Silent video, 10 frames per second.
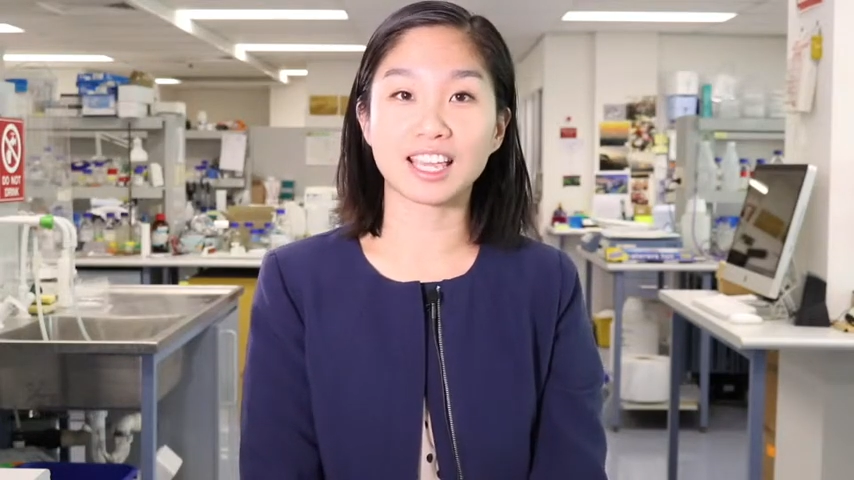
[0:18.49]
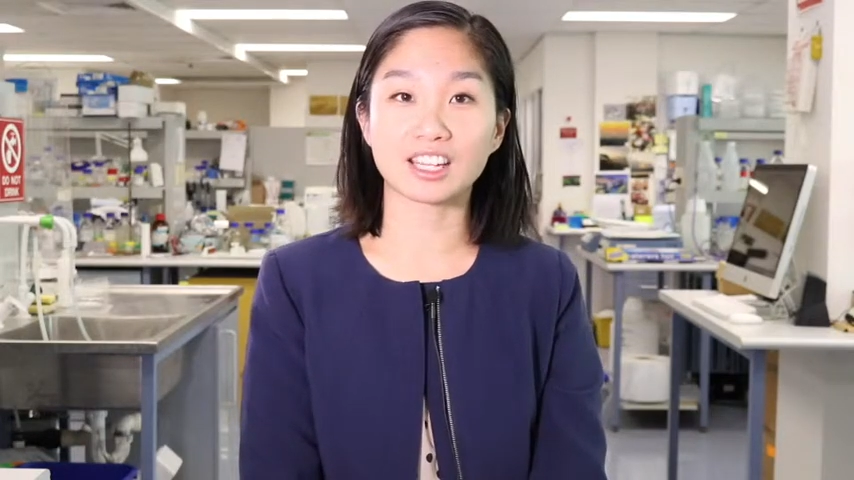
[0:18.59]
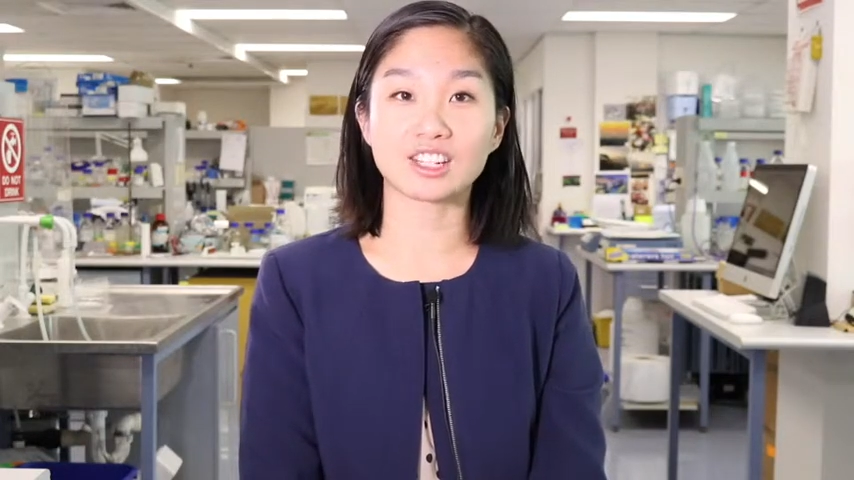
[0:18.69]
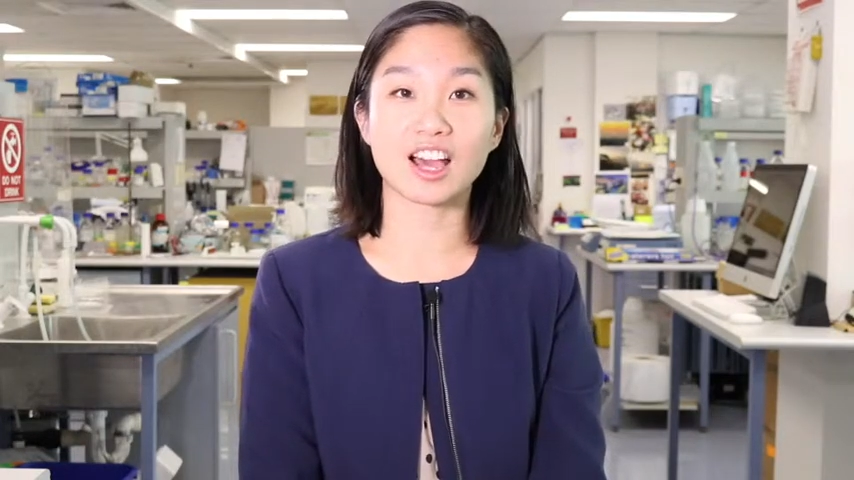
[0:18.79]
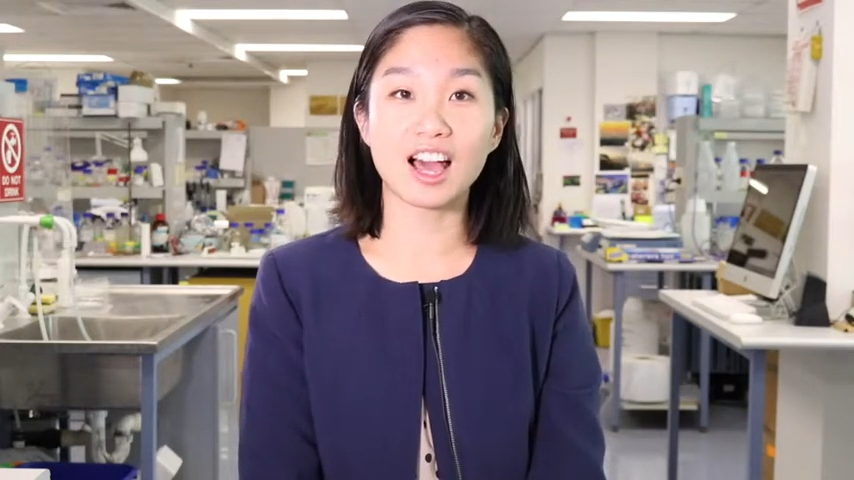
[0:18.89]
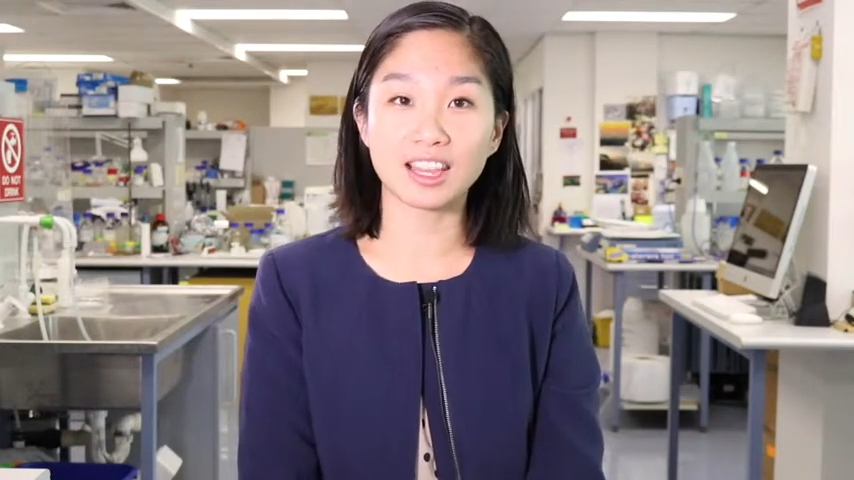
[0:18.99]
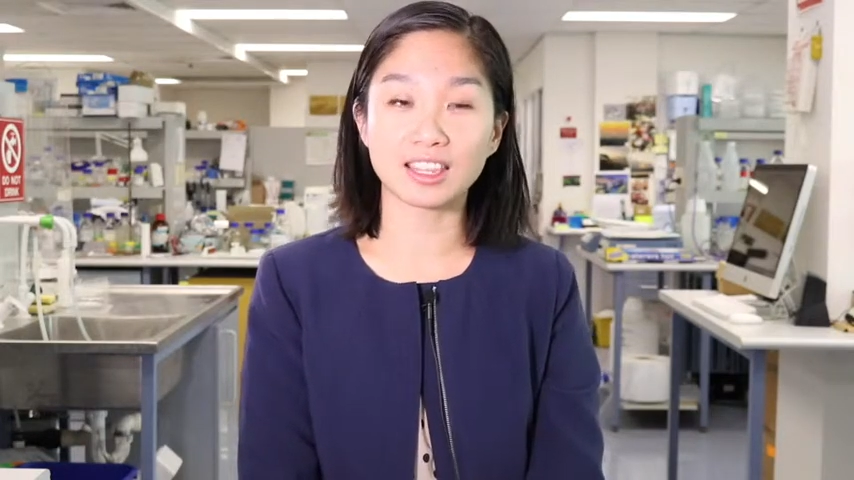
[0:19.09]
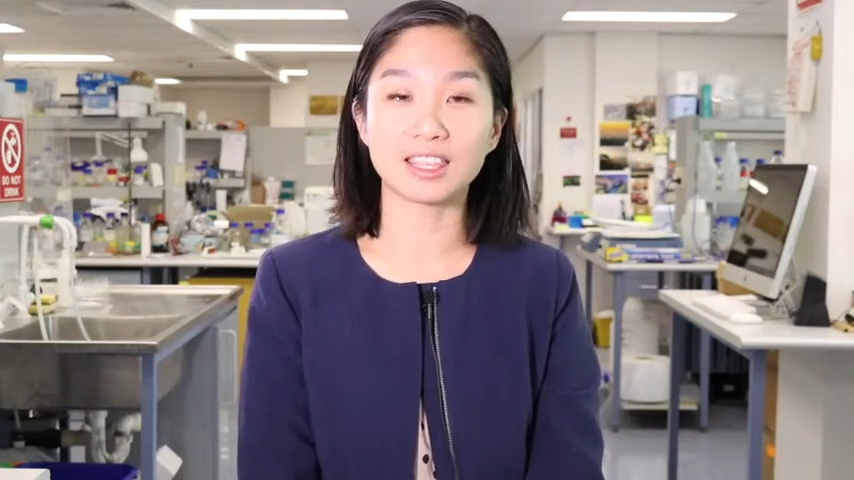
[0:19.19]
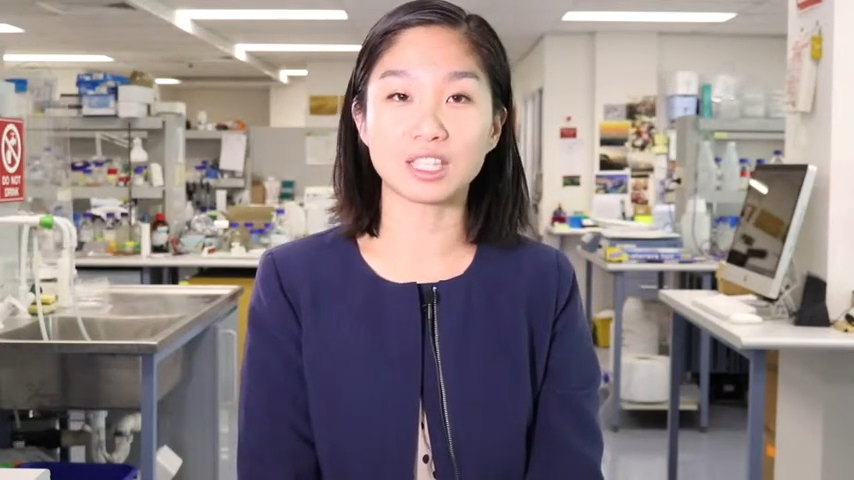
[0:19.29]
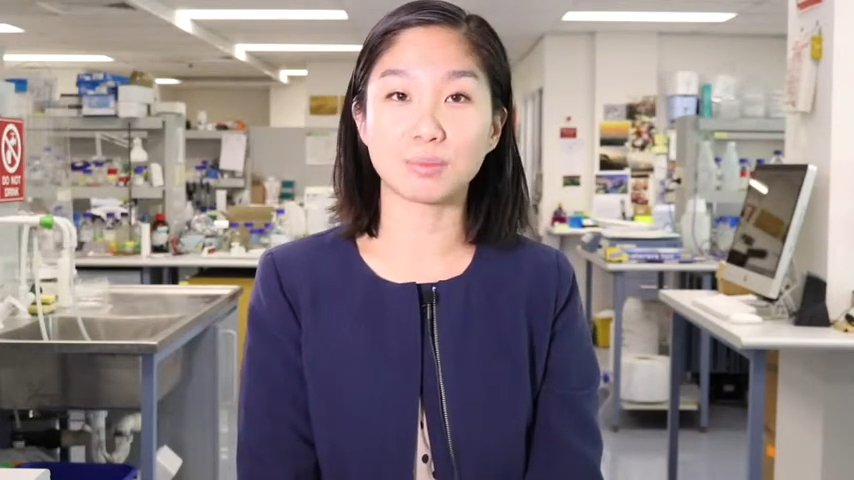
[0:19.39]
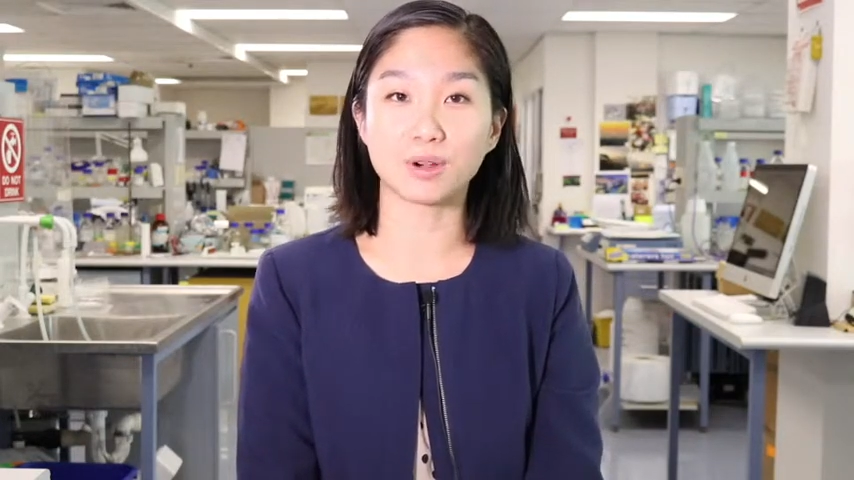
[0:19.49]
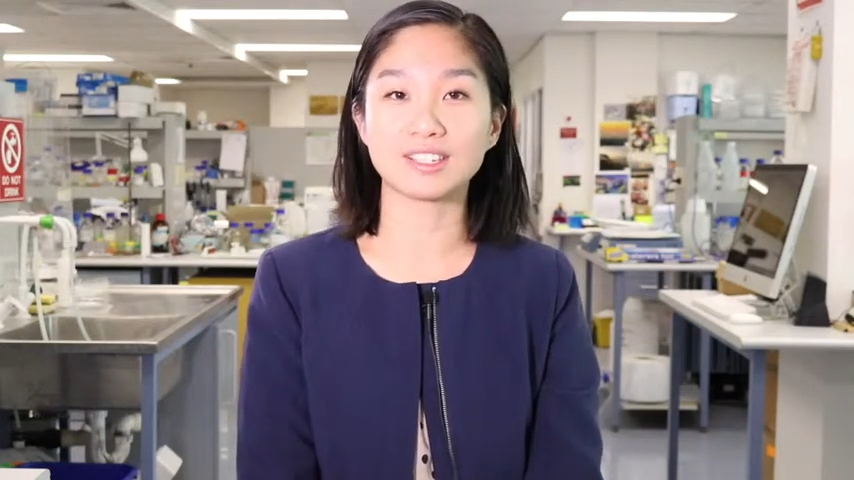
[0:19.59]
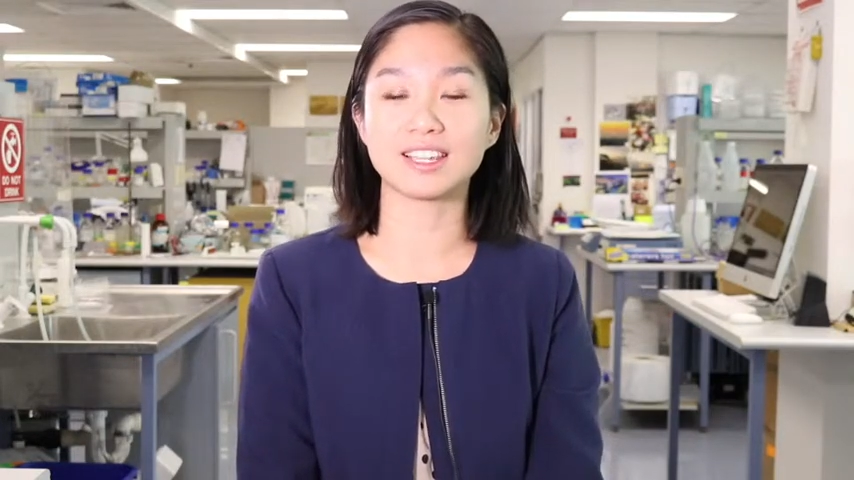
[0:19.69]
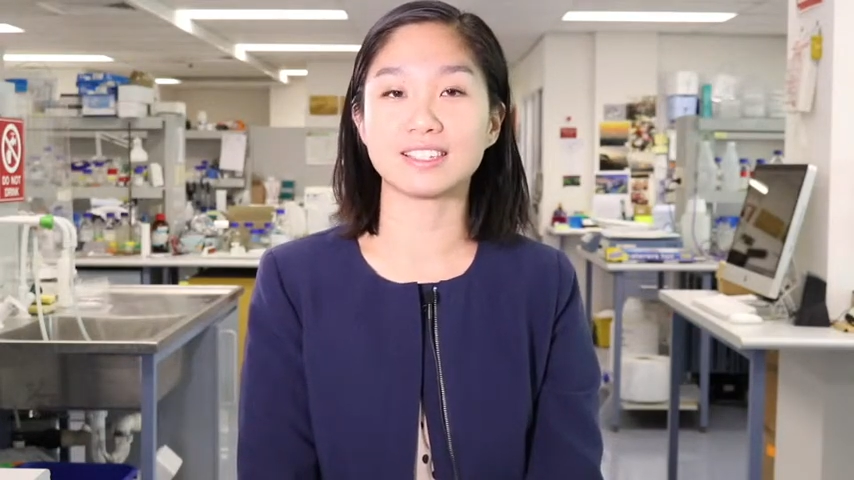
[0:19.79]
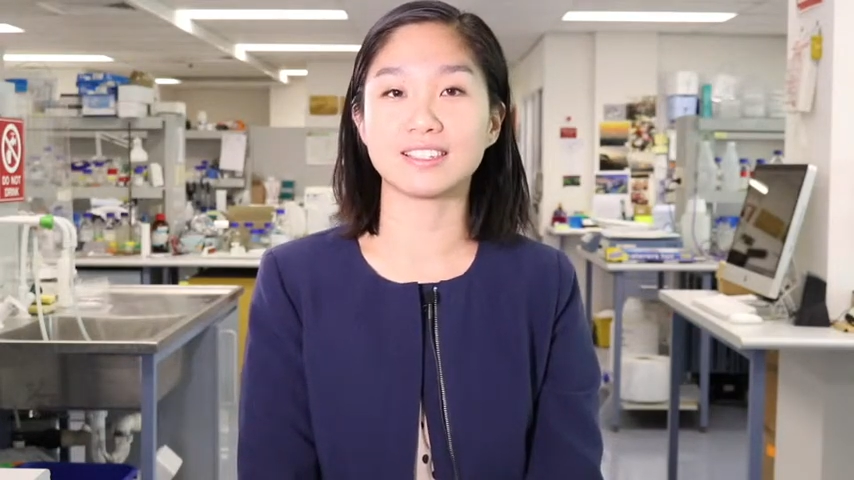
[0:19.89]
that can target these
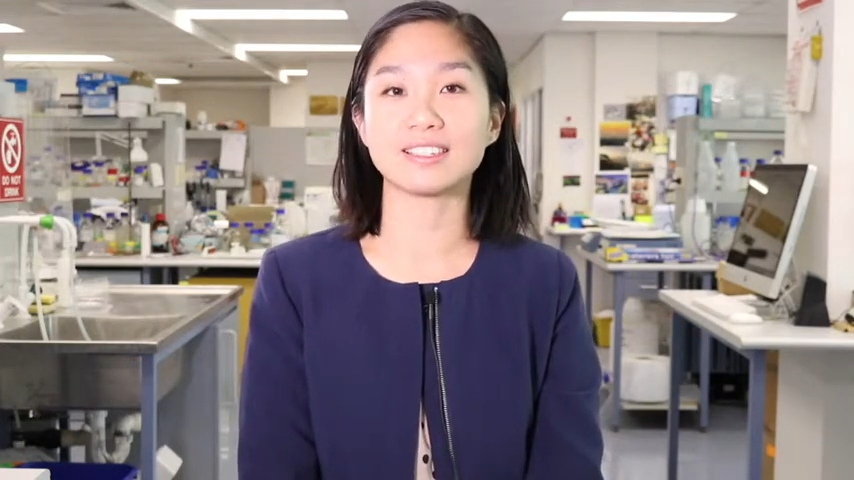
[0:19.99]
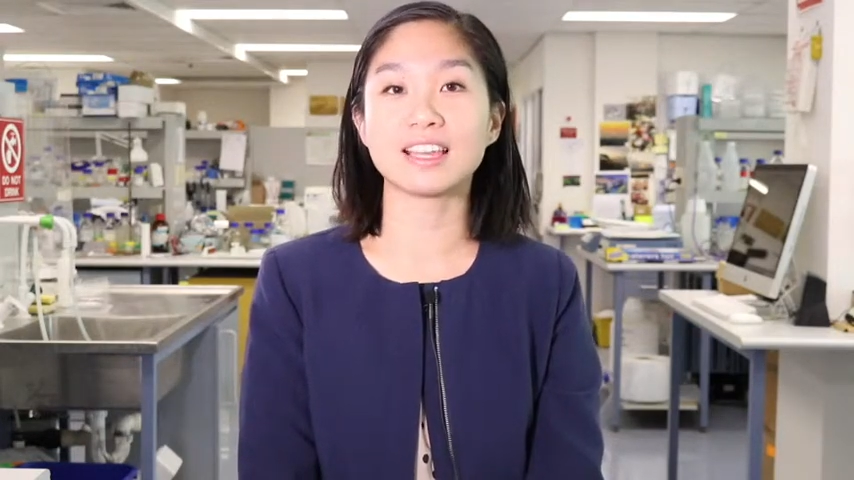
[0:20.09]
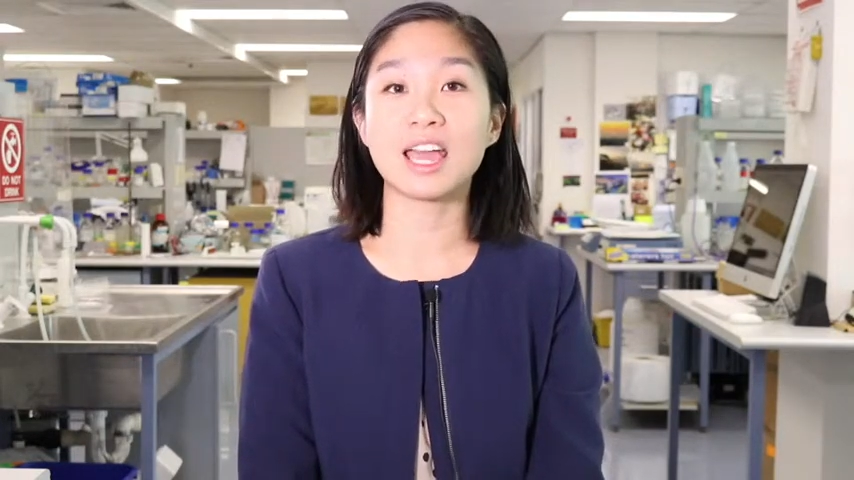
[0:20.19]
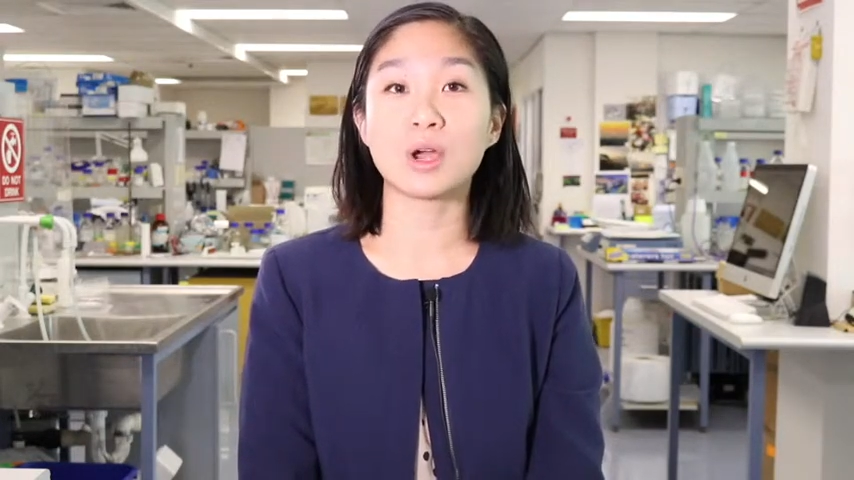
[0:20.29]
processes,